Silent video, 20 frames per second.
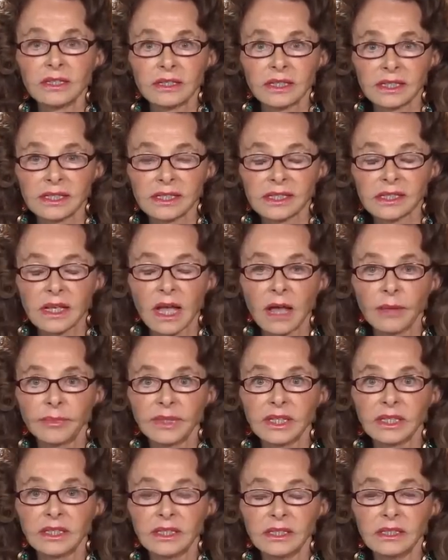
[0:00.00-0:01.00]
that is
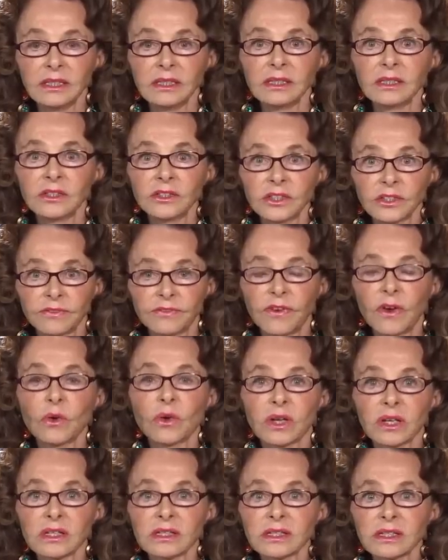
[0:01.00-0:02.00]
coming into
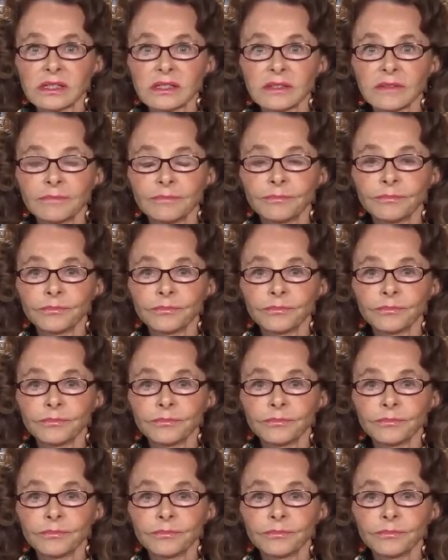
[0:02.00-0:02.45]
focus.